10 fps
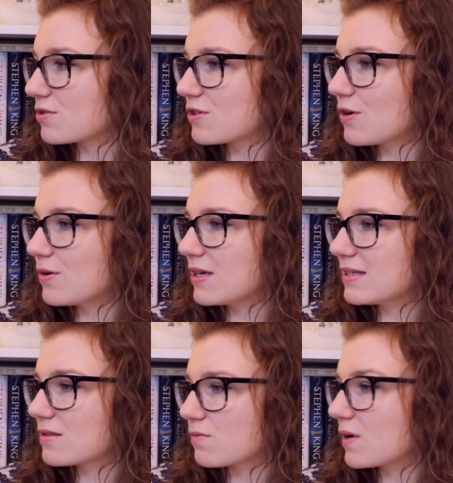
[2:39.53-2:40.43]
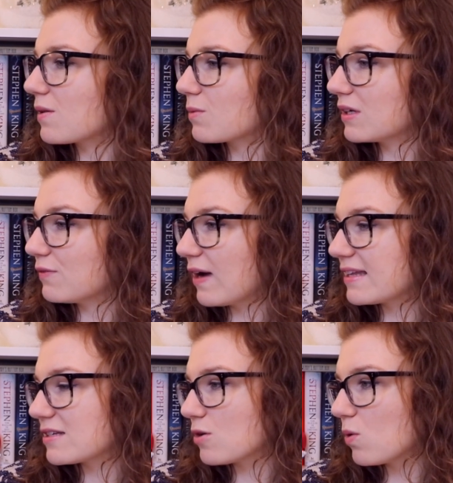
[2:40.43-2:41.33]
so he's thrilled when he
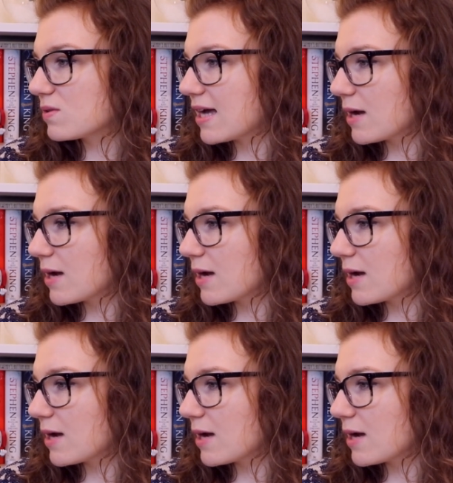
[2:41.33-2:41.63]
finds an old